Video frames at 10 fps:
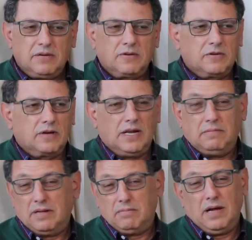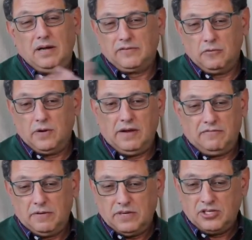you're talking about miles
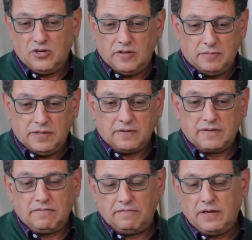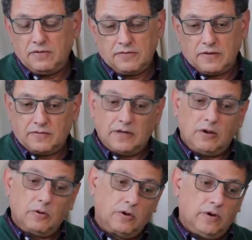away from each other, because a fetus
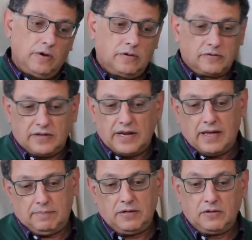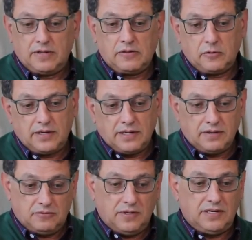doesn't happen until
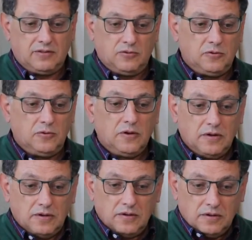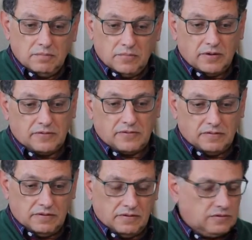22
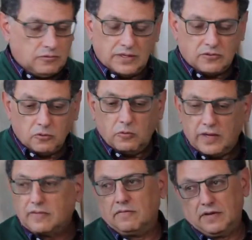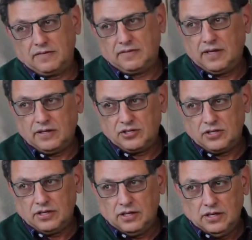months or 22 weeks of gestation.